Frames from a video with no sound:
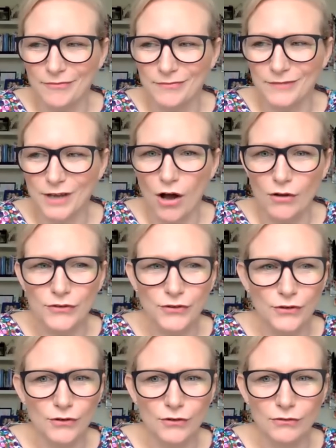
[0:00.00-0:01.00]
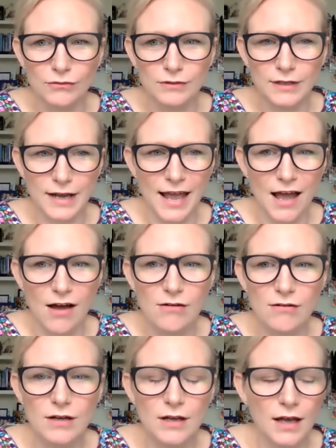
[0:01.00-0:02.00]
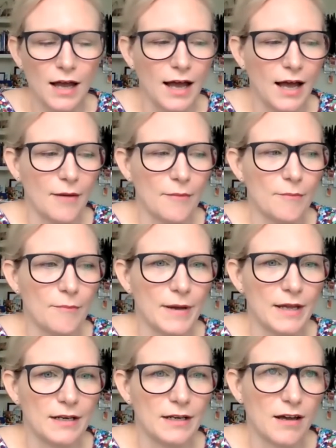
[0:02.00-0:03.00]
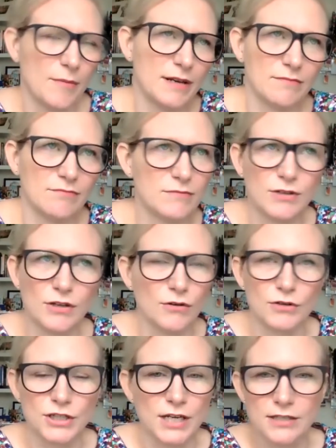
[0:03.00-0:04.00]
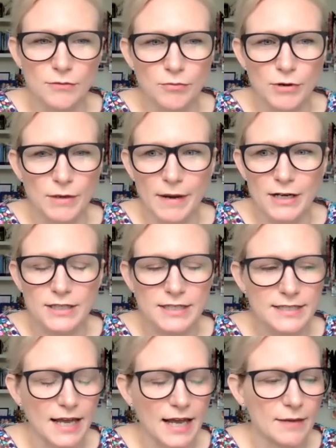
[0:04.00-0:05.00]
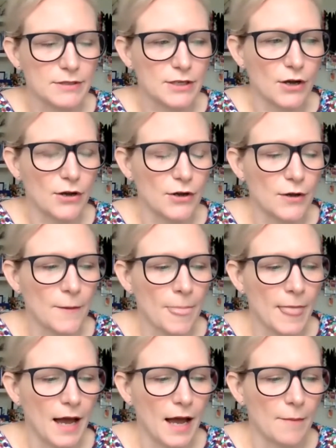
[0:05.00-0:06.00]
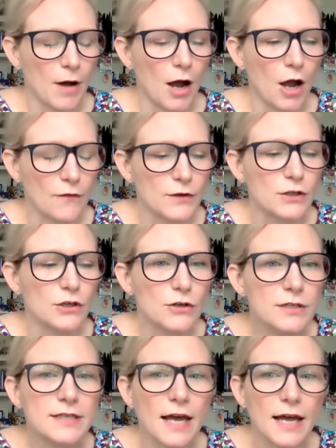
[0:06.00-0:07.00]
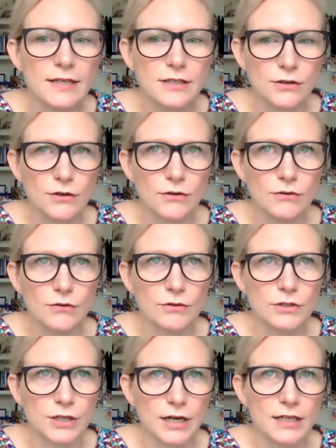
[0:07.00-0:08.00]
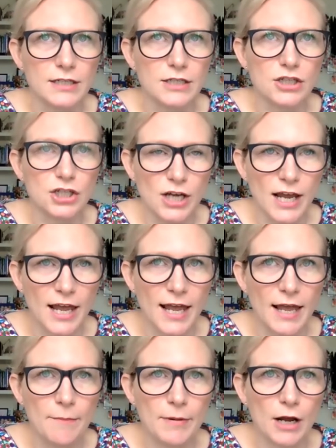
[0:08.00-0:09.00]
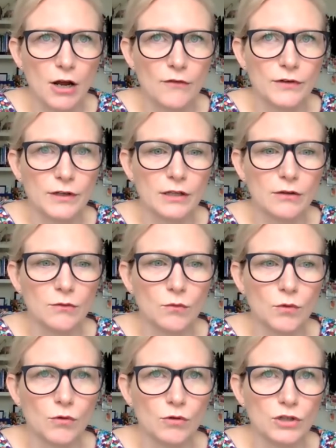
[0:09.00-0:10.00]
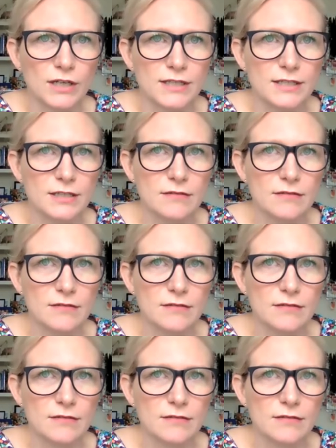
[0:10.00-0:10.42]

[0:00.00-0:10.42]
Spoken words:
old school now, but I mean Google Sheets are pretty much the same. So I often use that as a Google Sheet to share, but I often will just